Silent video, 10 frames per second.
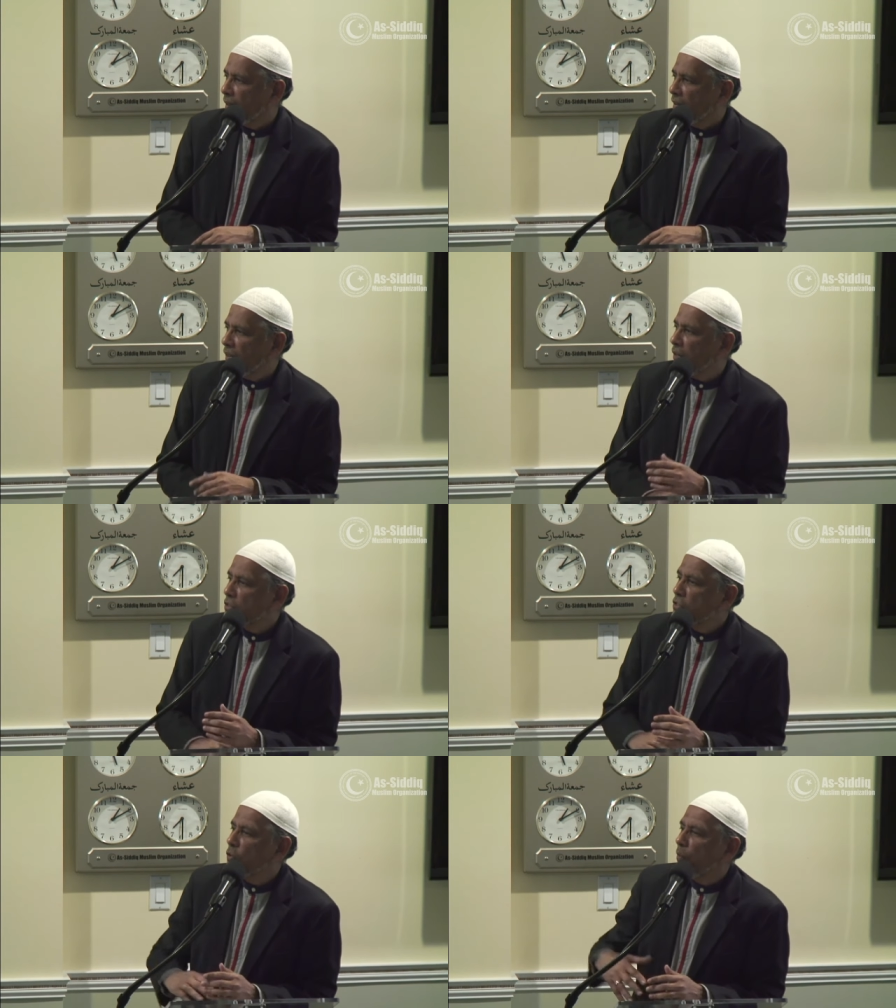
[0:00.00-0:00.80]
there
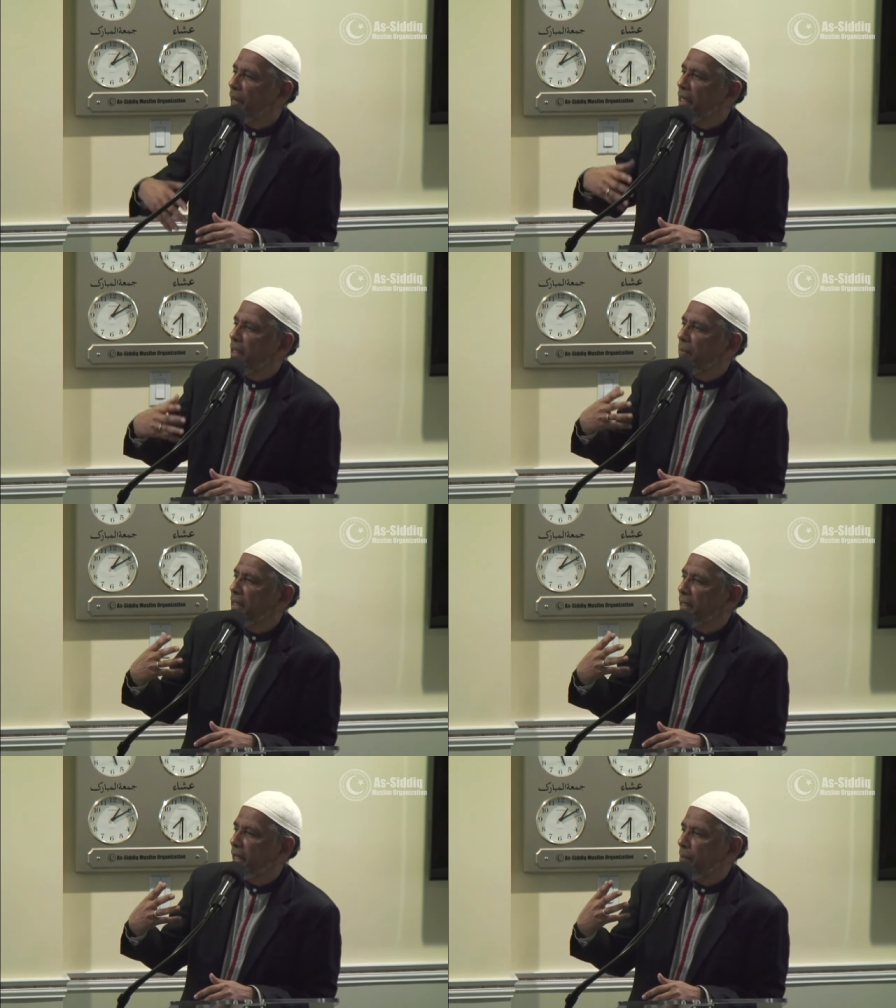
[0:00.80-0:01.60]
are so many
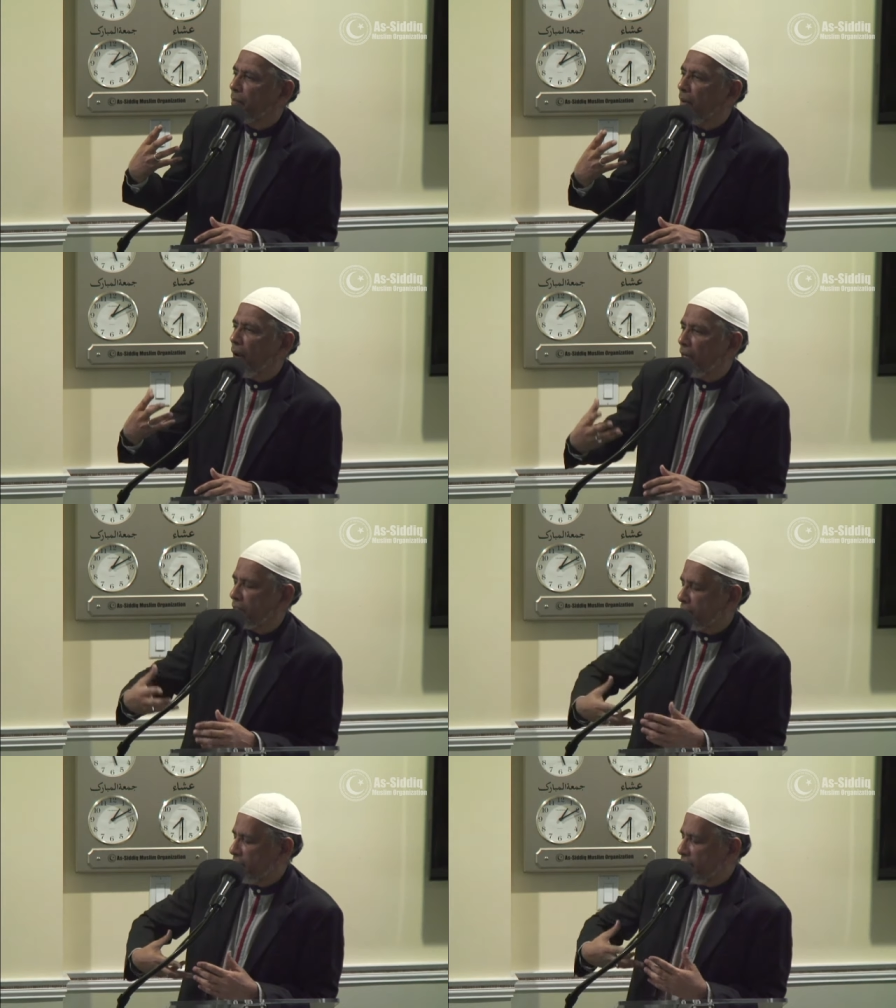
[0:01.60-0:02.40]
became
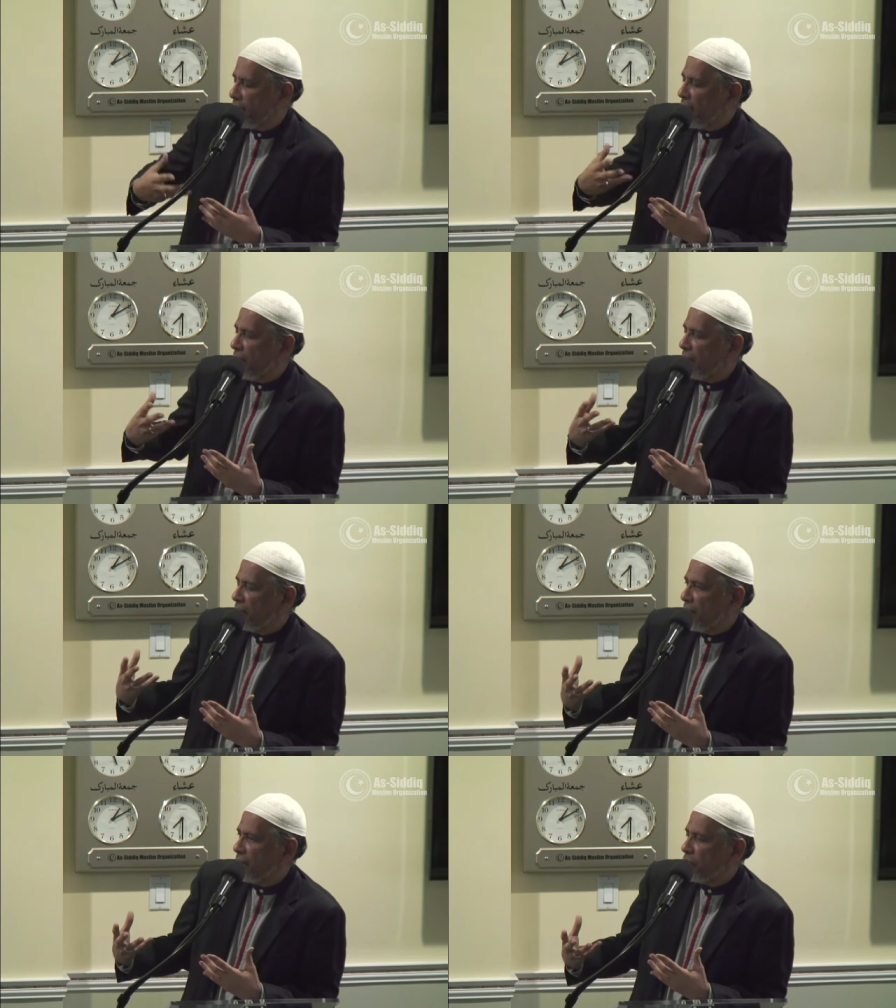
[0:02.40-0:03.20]
lost
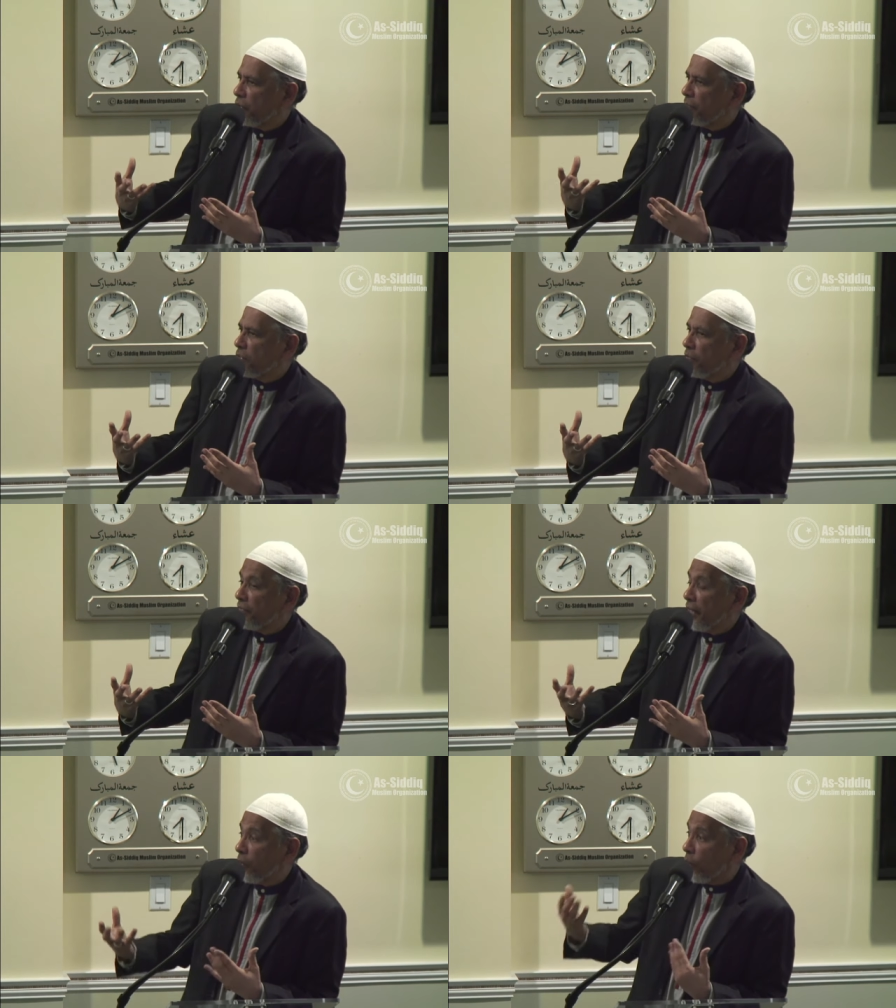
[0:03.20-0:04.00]
in, in terms
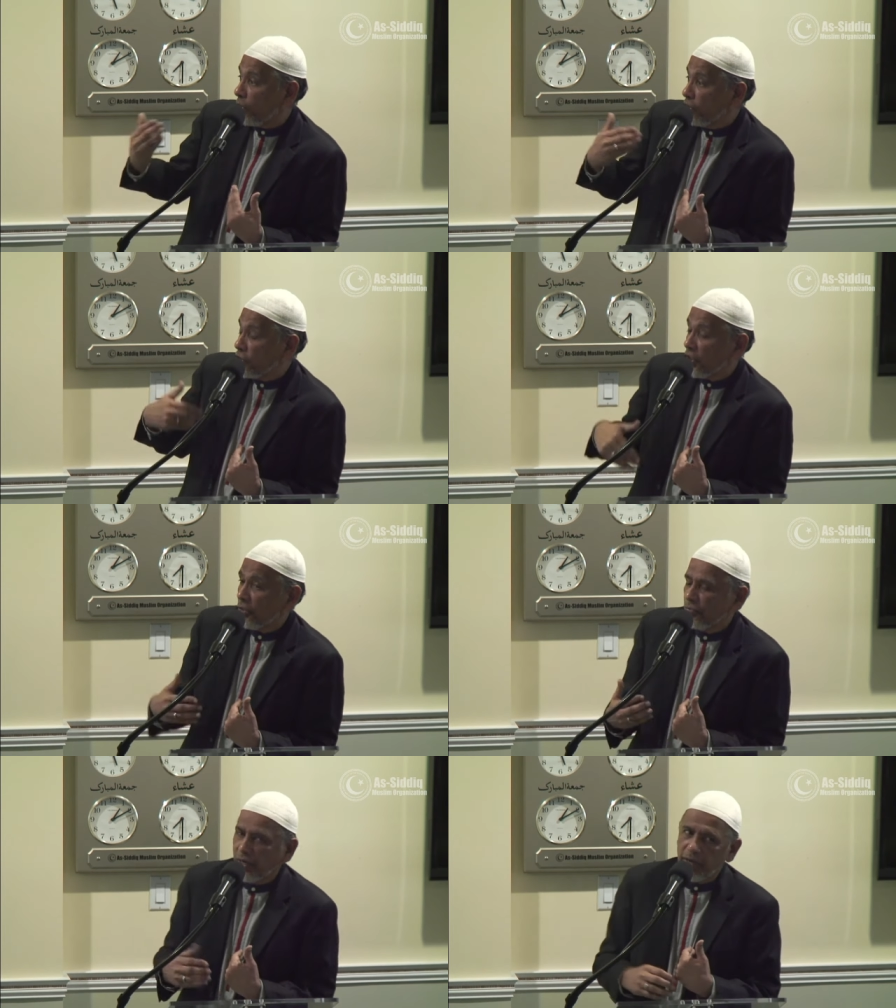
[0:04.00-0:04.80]
of their own
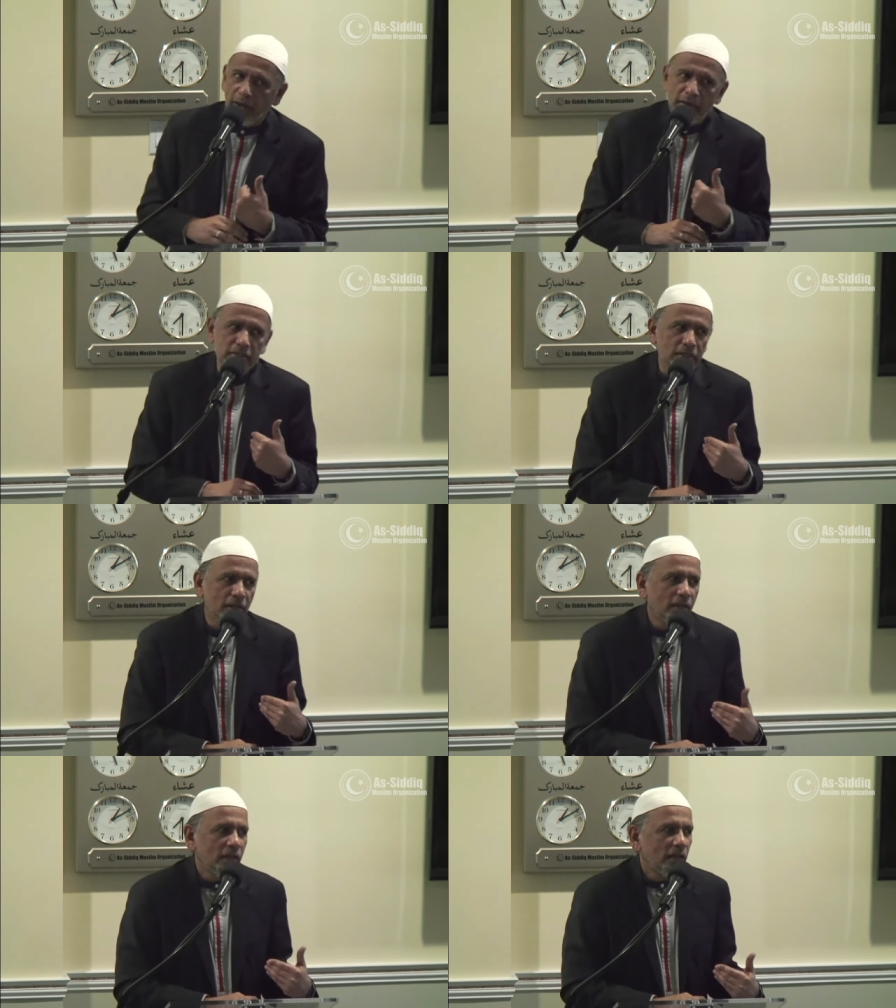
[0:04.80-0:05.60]
children as
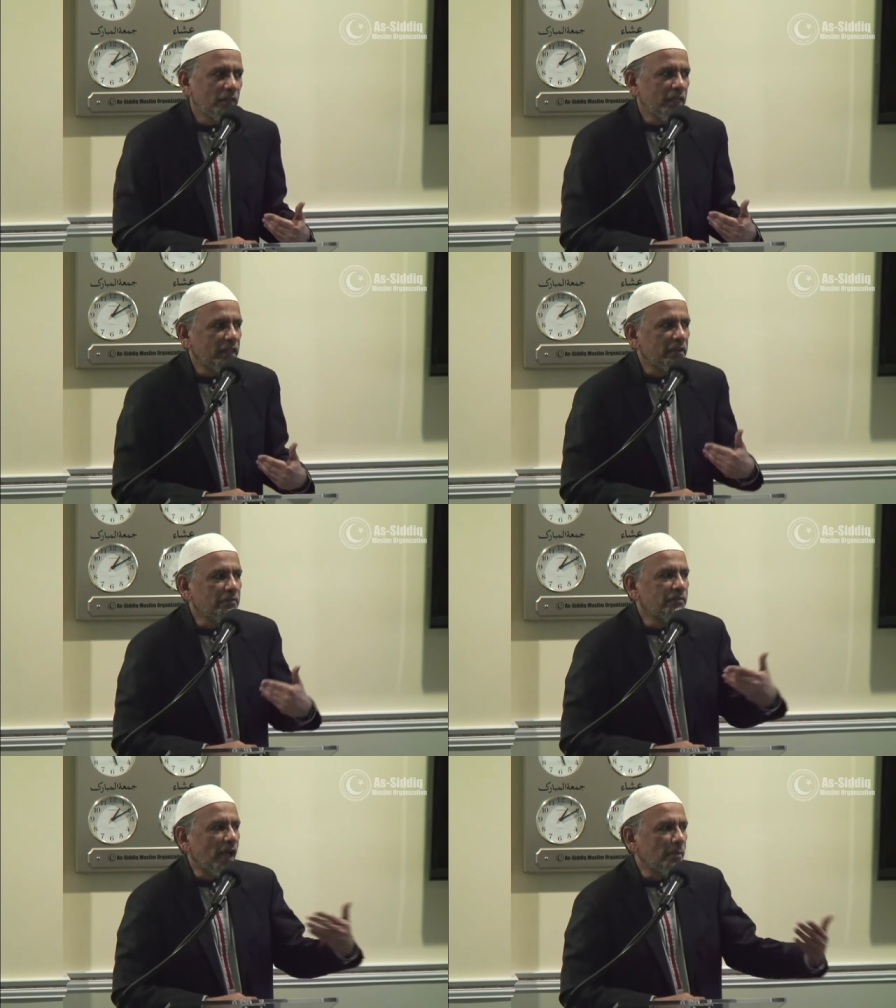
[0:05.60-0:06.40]
their
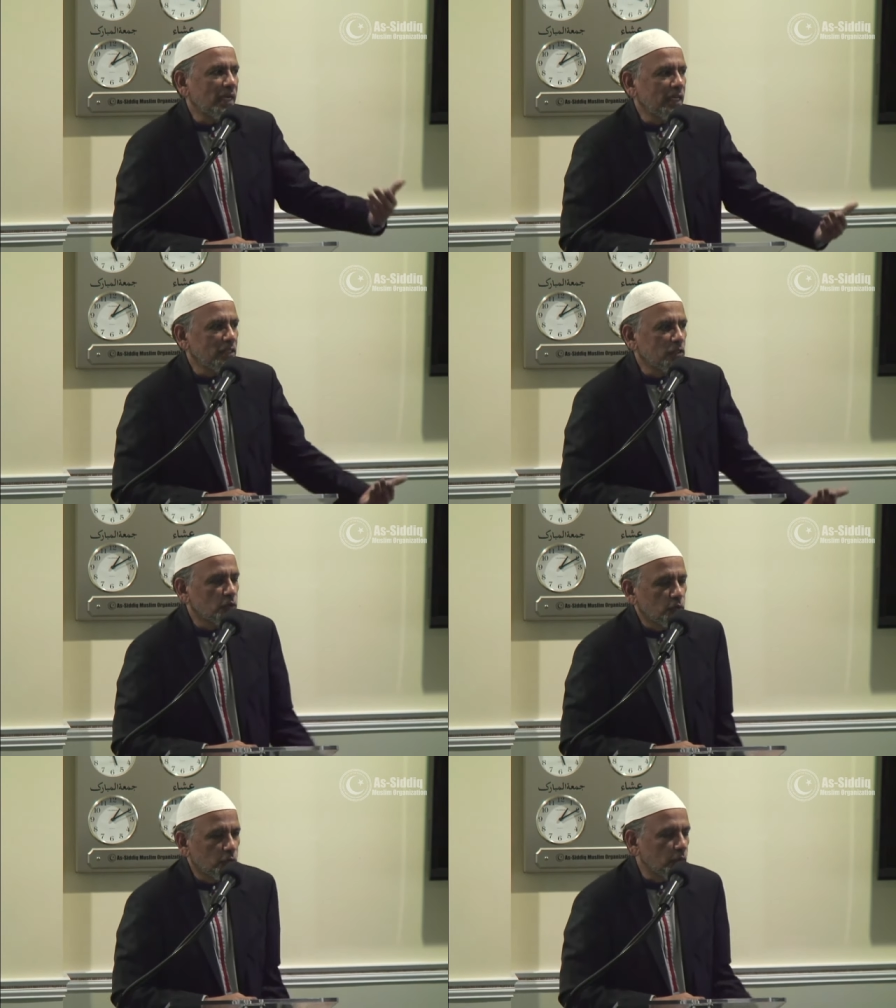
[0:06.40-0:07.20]
families
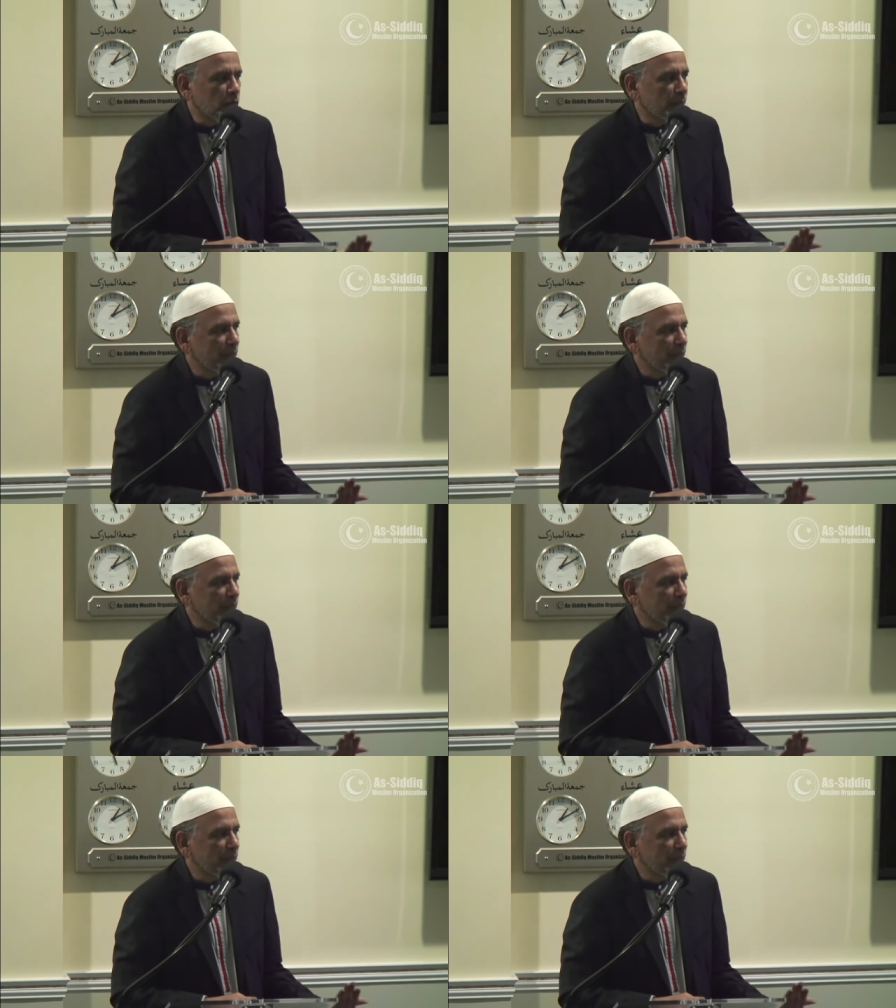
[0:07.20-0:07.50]
grew.